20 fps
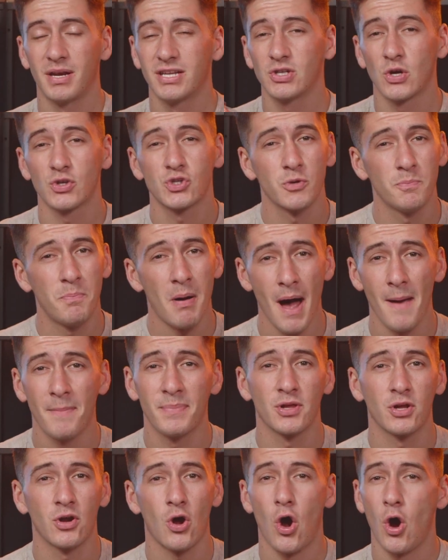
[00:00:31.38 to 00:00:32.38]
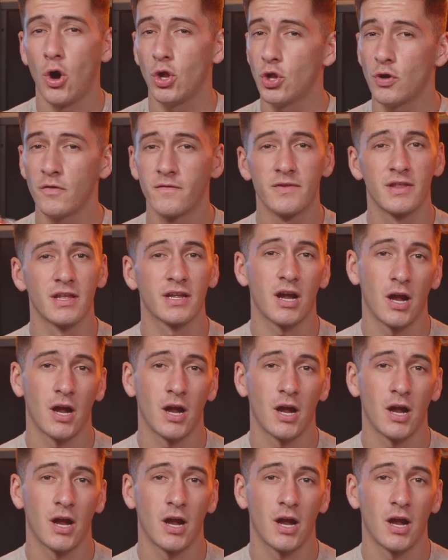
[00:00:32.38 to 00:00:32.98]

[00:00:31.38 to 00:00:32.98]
is also popular all over the